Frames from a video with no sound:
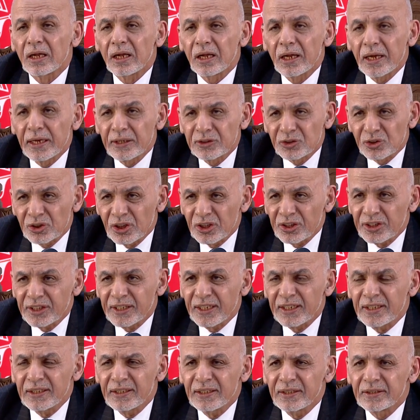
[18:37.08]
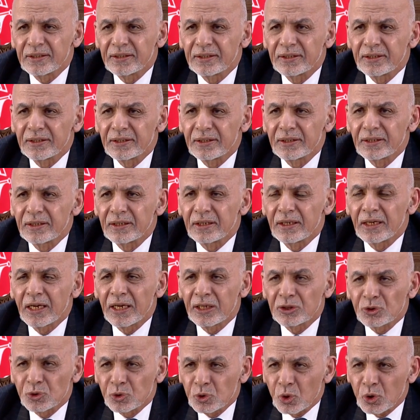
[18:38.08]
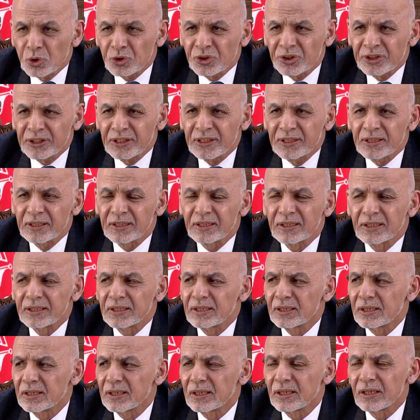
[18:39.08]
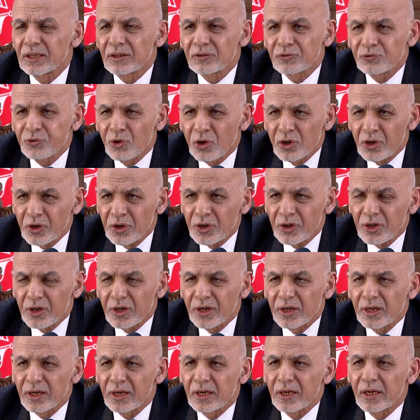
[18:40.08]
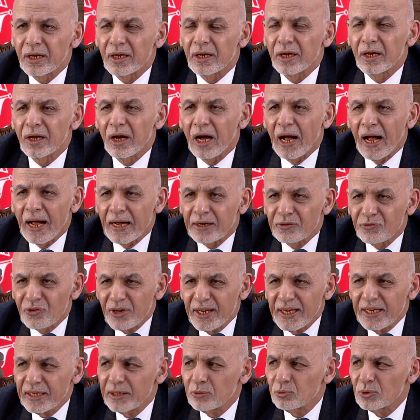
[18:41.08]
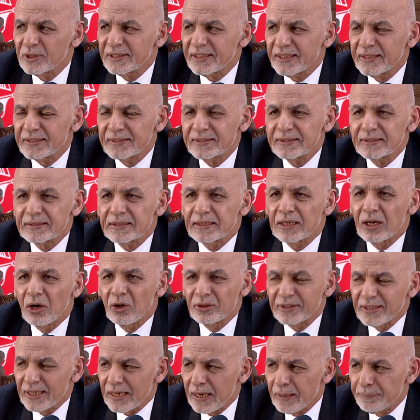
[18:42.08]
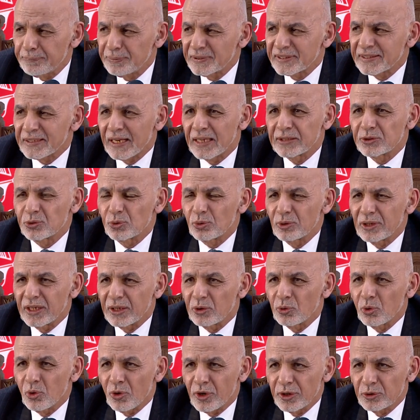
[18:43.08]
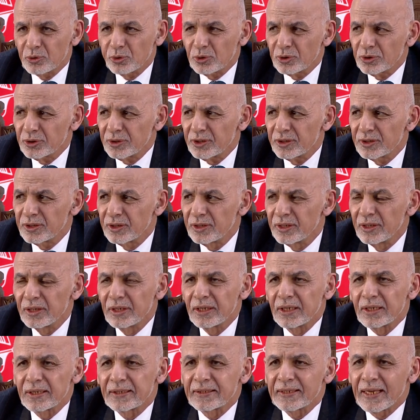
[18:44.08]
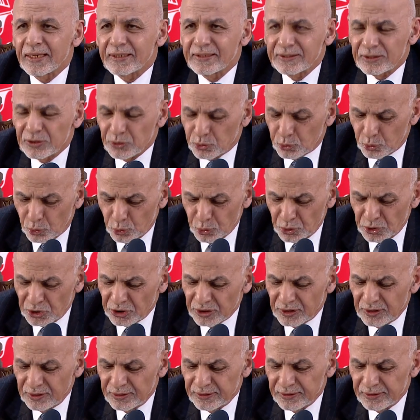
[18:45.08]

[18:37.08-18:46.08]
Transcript: in Turkey, in Georgia, for agreeing with us on the Lapis Lazuli corridor. That is crucial.